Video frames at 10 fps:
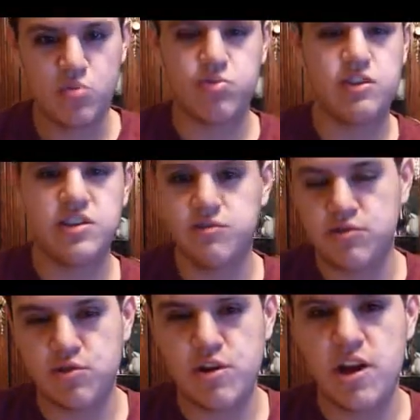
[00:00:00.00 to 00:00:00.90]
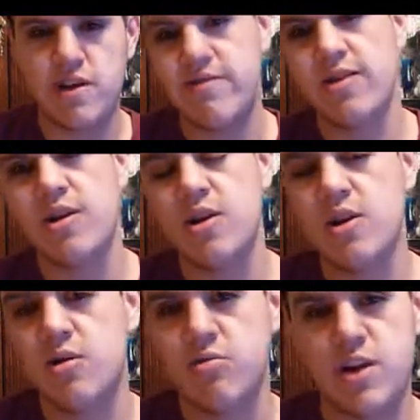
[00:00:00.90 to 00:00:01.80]
Please subscribe,
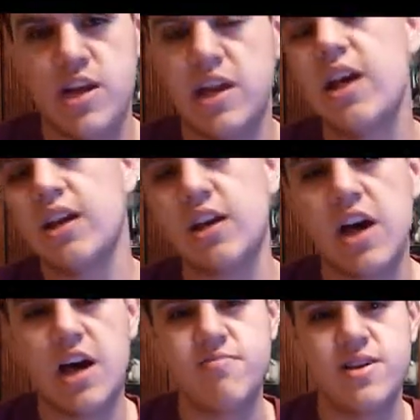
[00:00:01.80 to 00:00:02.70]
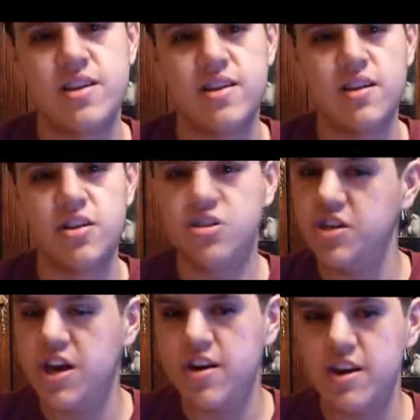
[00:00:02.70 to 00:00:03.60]
rate, comment,
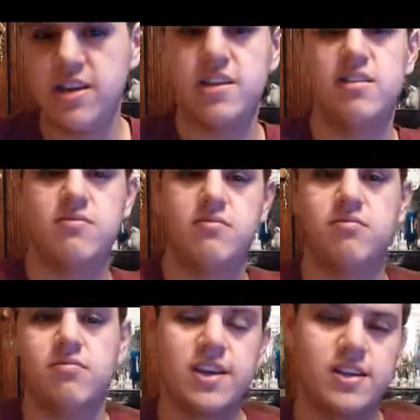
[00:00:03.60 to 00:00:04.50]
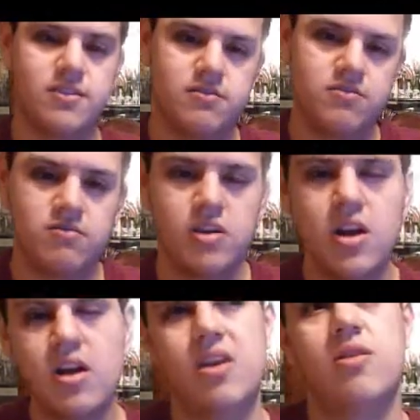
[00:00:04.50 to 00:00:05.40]
share it. Like,
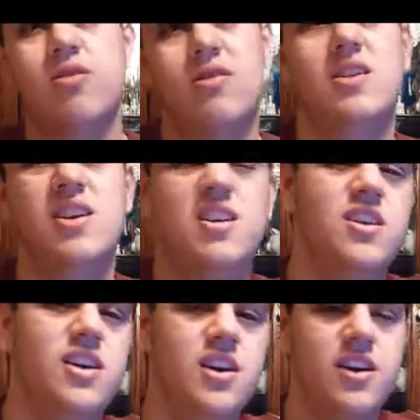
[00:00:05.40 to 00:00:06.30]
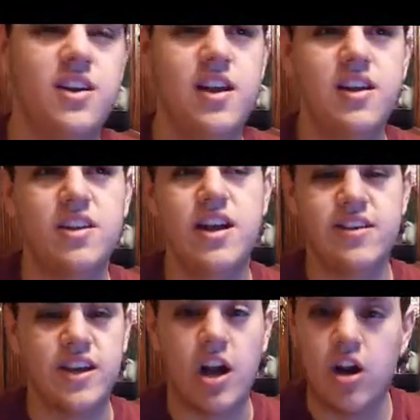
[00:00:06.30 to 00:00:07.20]
uh, uh not
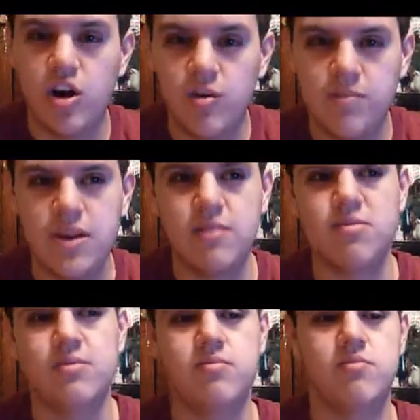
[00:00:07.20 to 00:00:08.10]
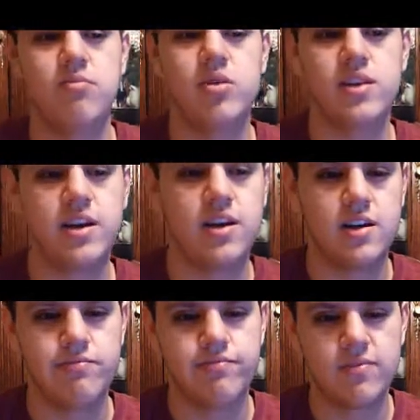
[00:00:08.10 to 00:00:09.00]
like a herpy, but more like a,
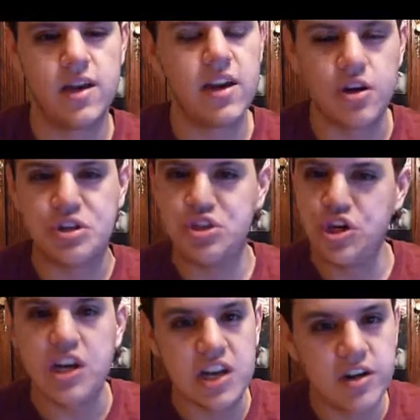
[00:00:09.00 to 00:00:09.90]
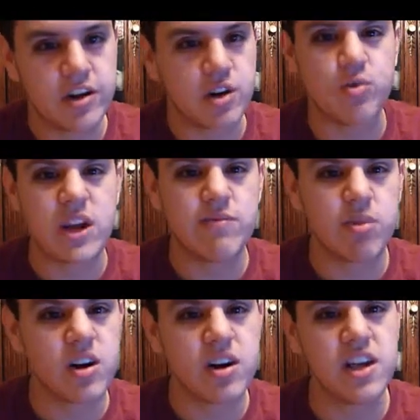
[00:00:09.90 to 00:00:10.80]
um, I don't know, dirty needle at a rave
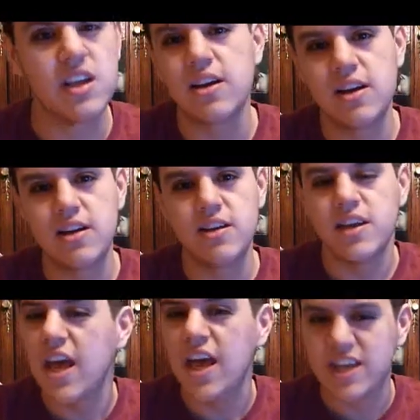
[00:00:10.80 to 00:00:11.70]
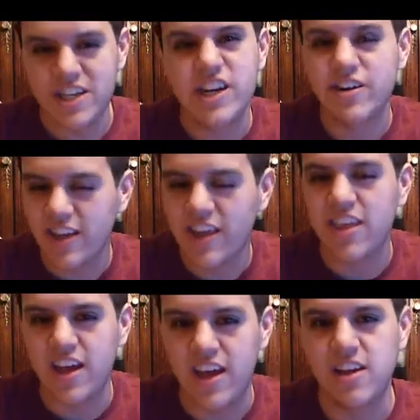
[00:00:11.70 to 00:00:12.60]
party. Yeah, share it like
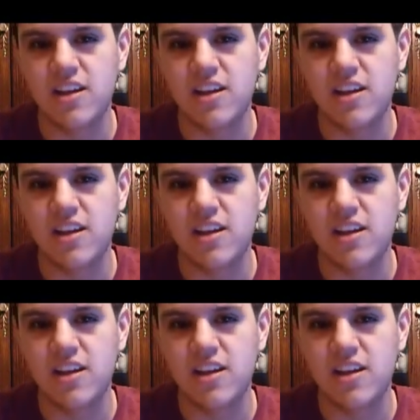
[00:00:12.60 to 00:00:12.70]
that.